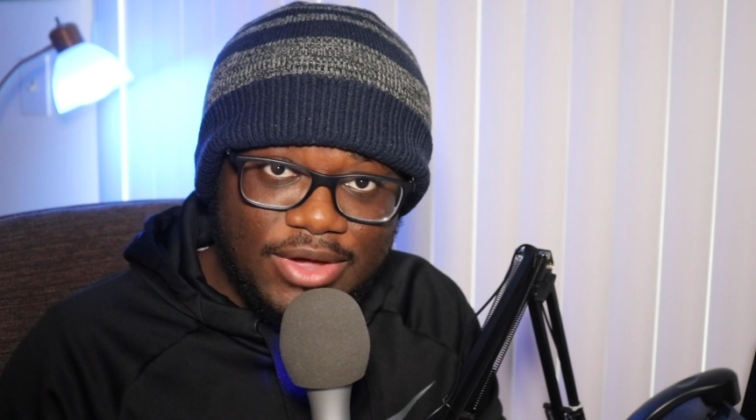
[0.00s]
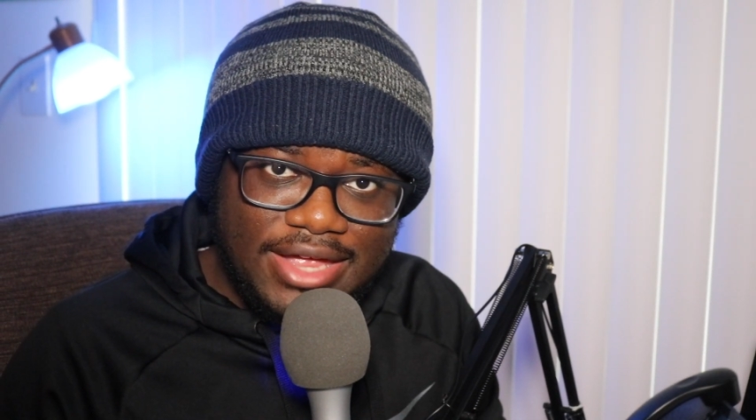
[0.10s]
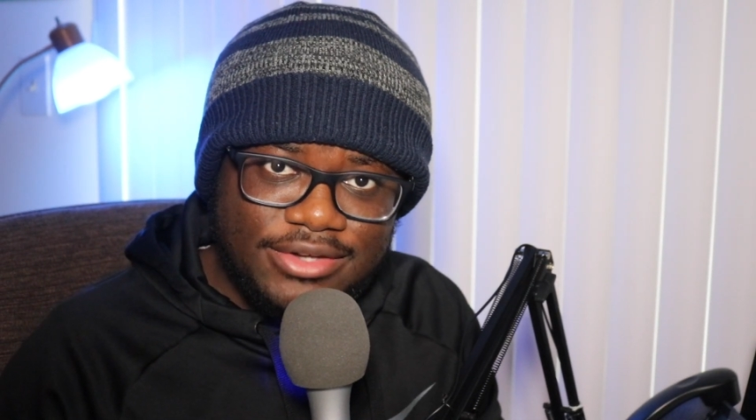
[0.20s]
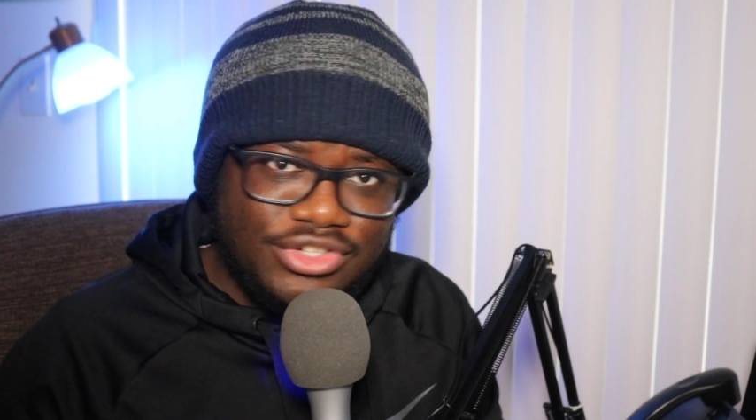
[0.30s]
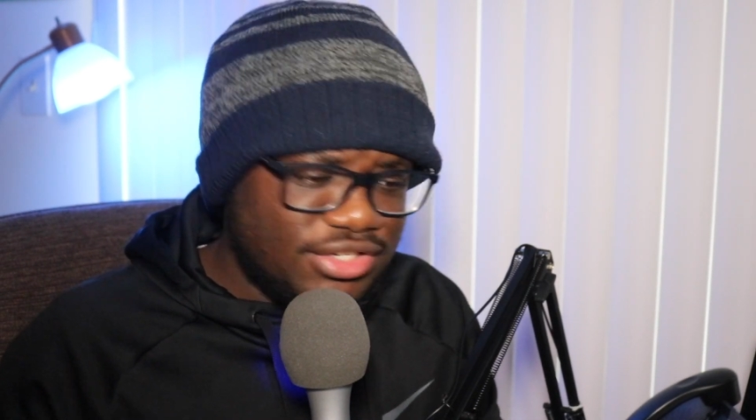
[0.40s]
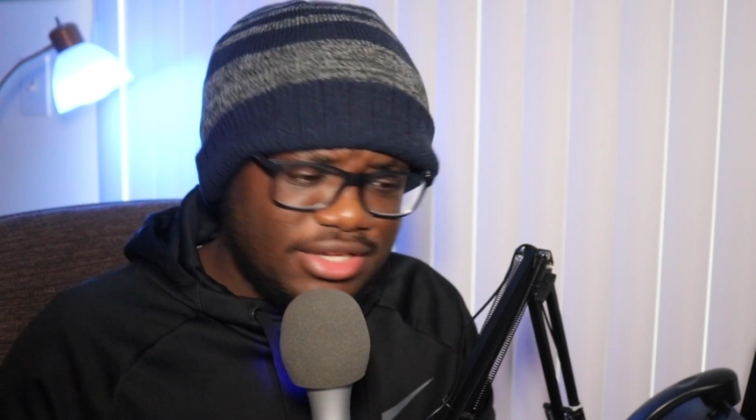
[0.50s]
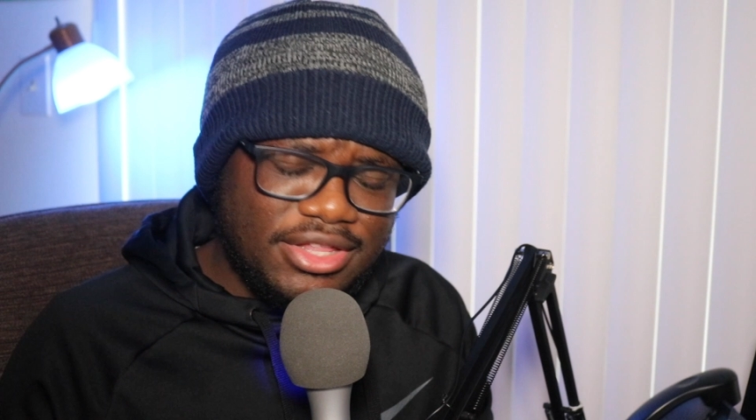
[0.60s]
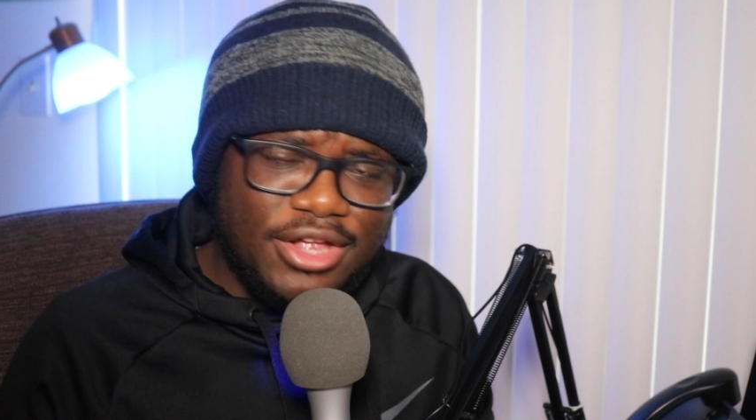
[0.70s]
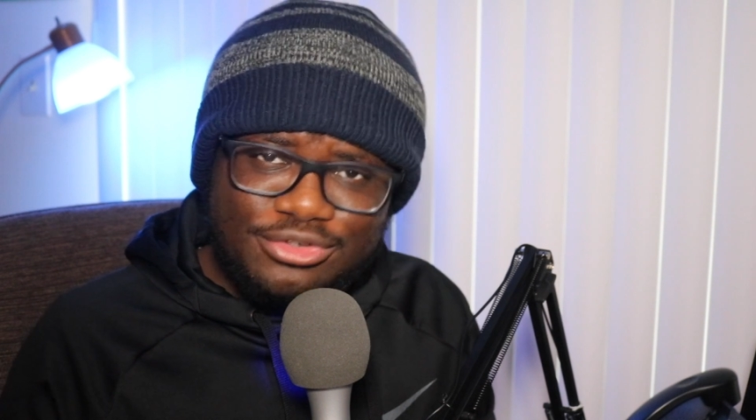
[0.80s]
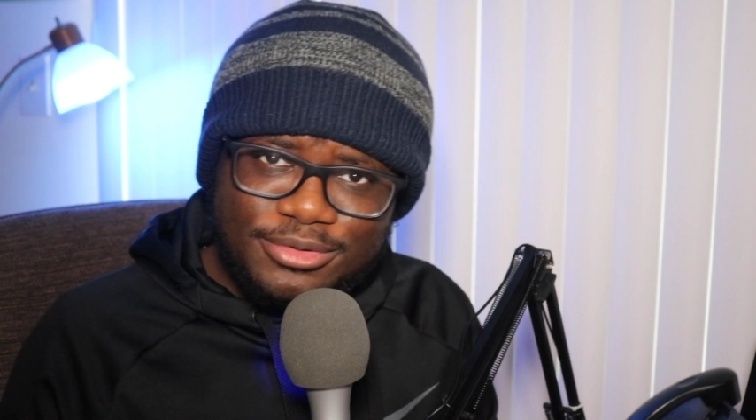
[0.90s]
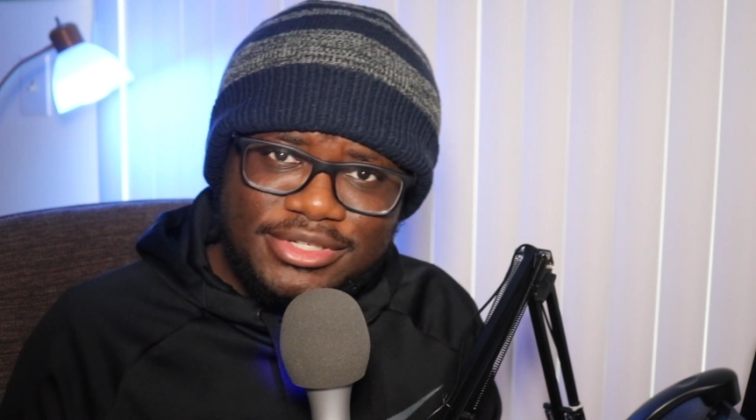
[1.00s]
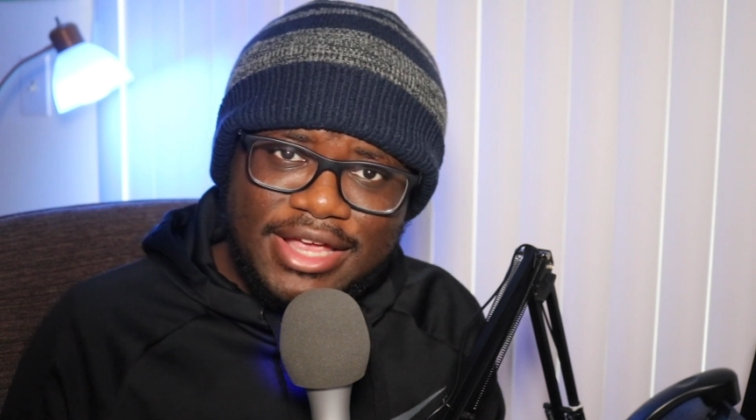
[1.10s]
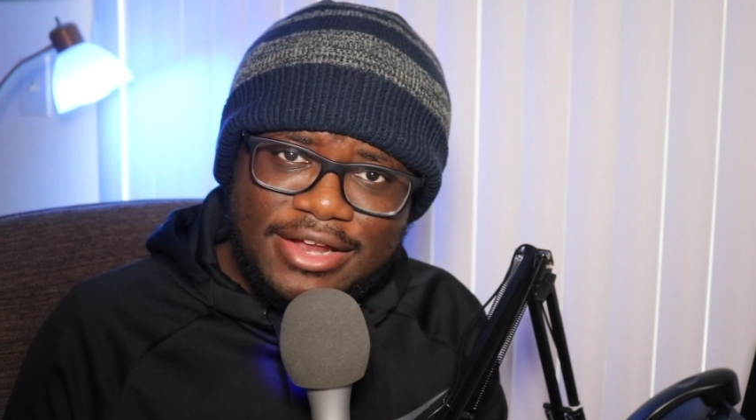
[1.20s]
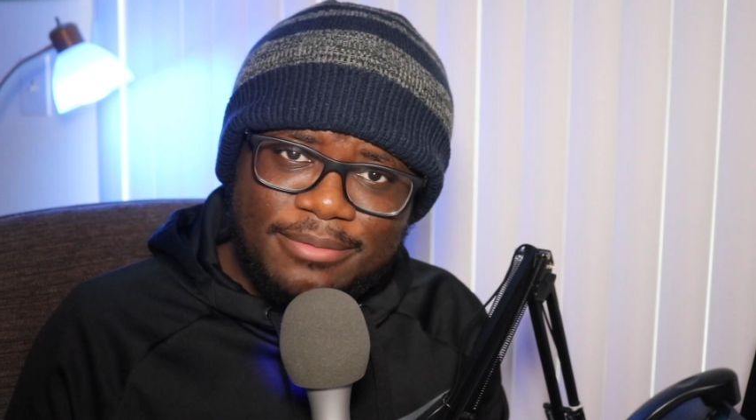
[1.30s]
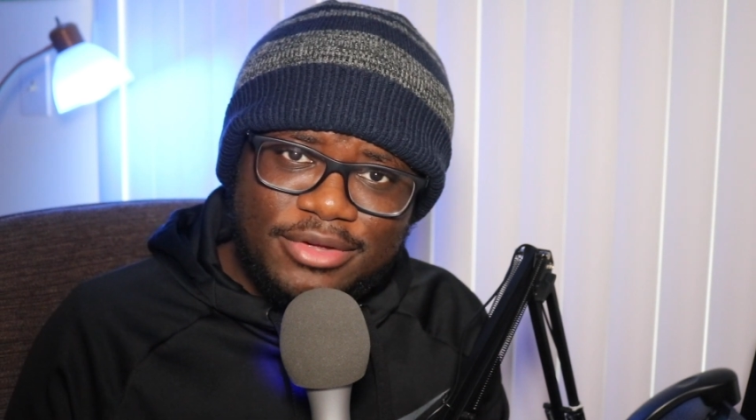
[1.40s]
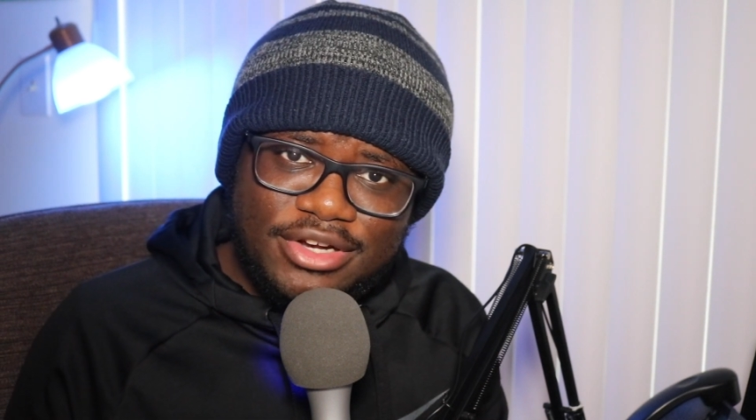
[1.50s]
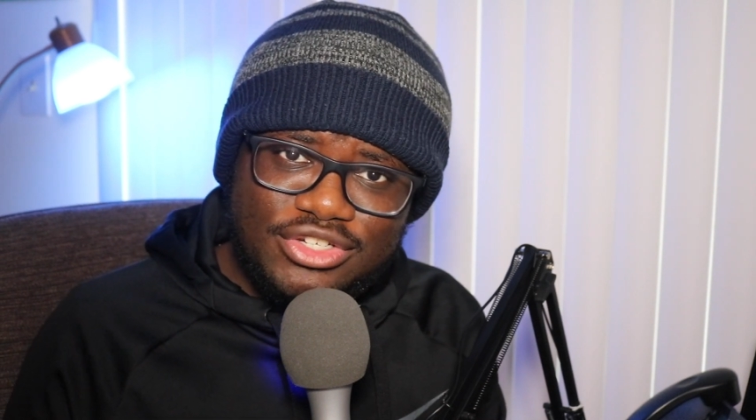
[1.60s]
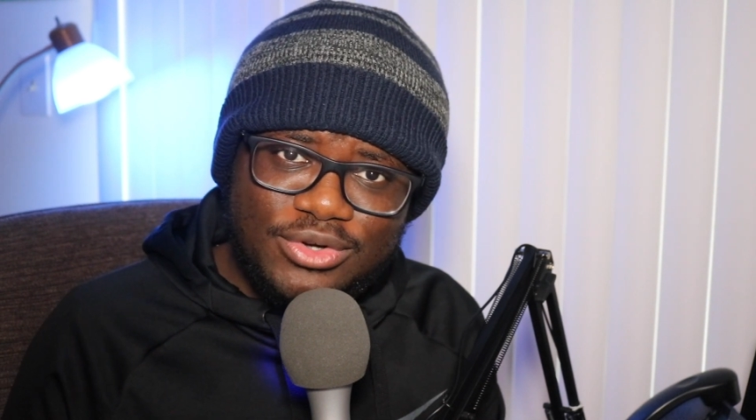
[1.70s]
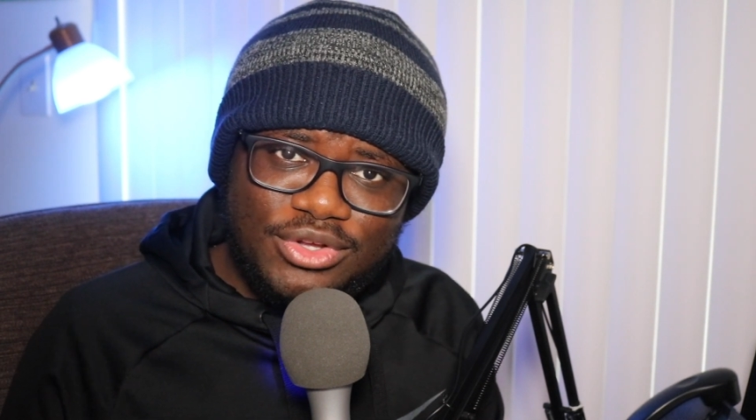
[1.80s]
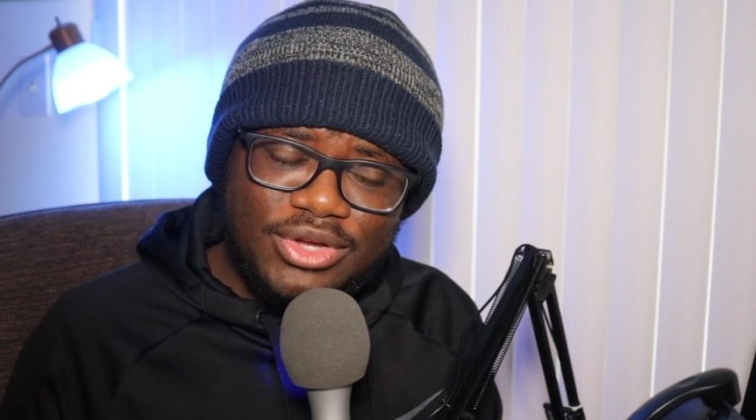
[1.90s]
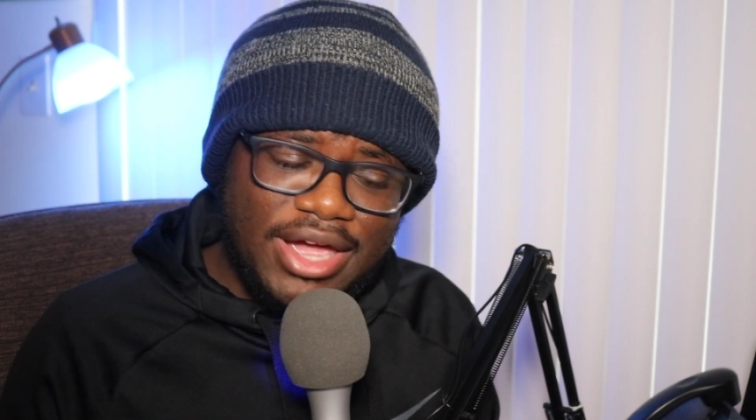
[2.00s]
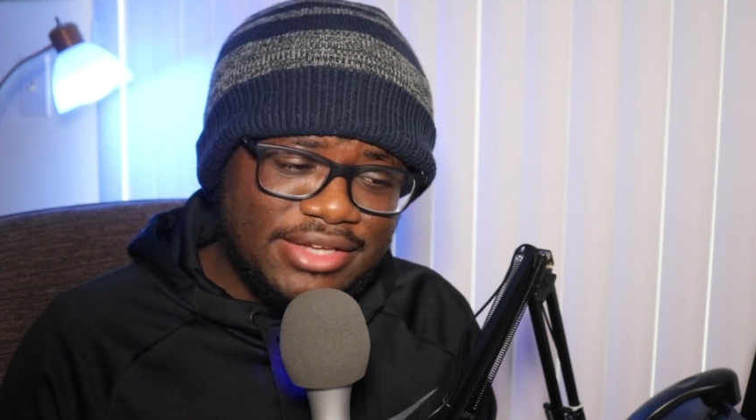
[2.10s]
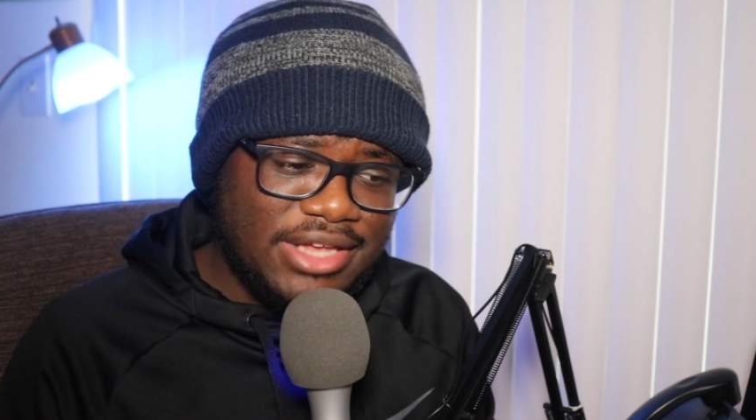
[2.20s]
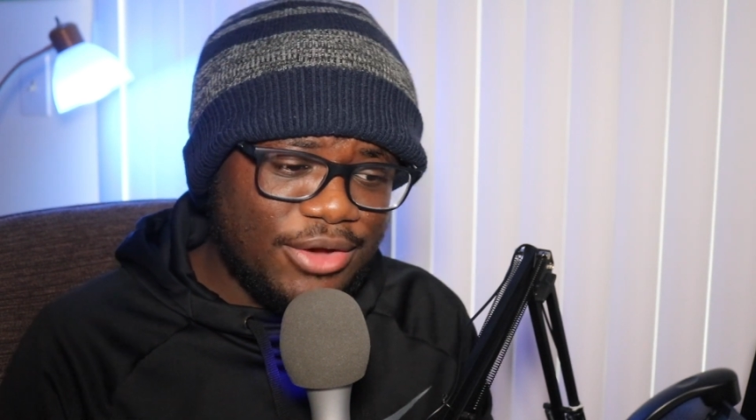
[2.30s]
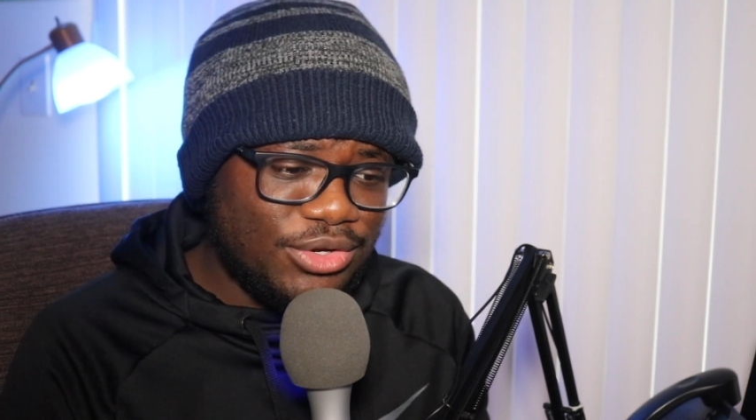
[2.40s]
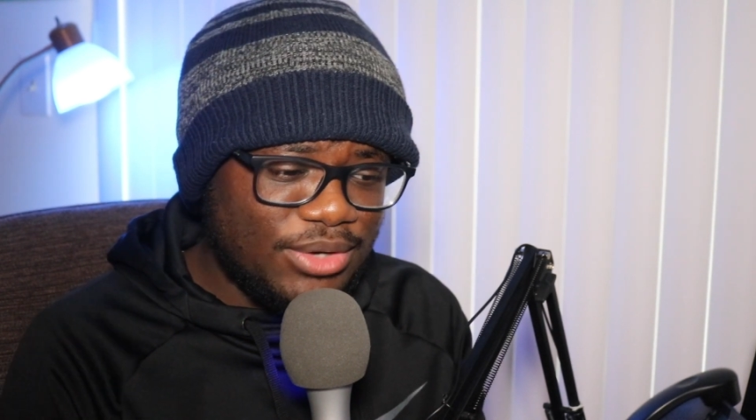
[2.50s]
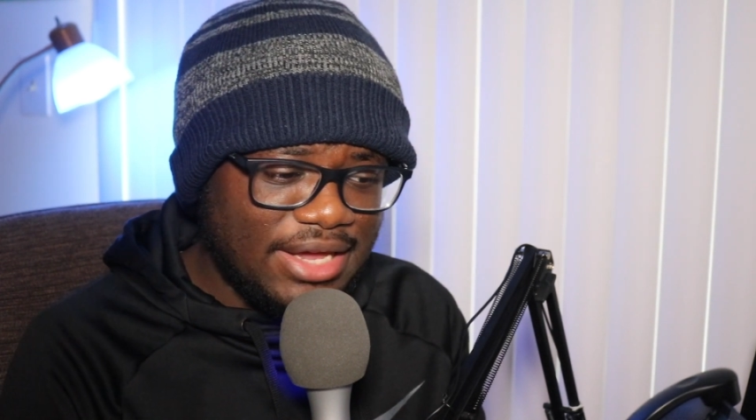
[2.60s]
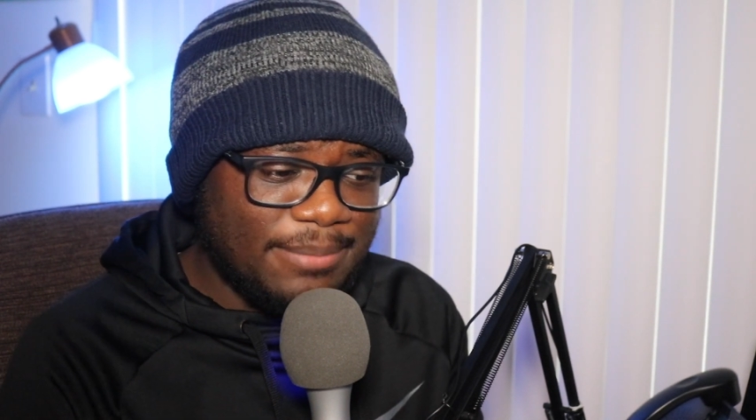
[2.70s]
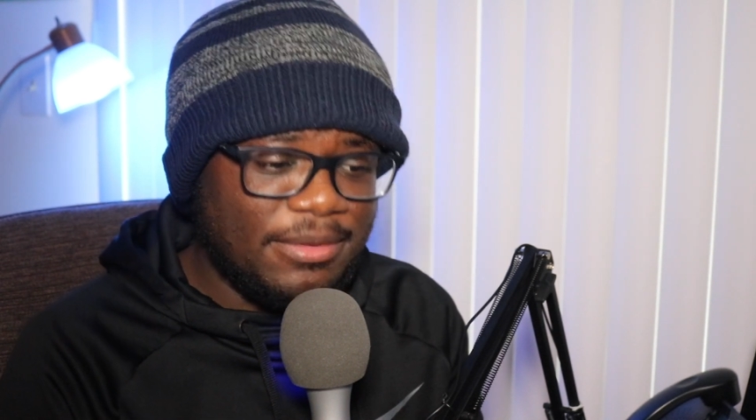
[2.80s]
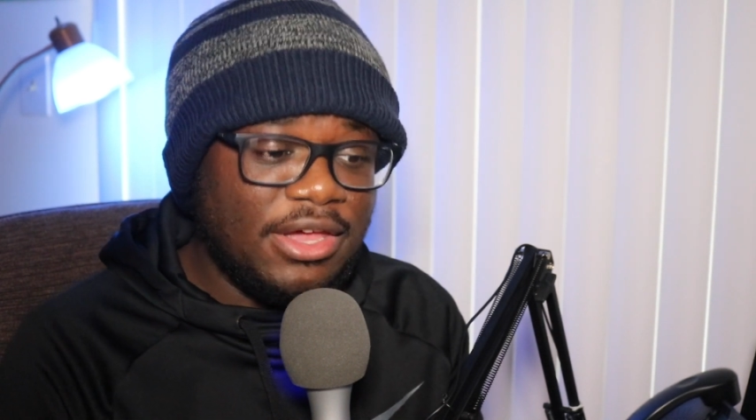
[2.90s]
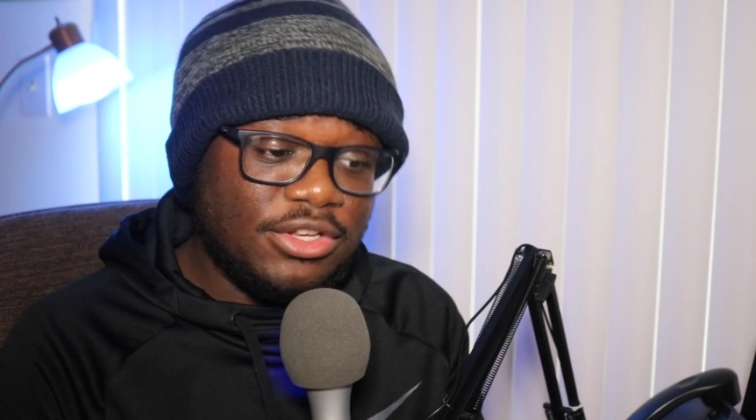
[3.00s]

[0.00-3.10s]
and just like the intro said, I'm gonna show you guys how you can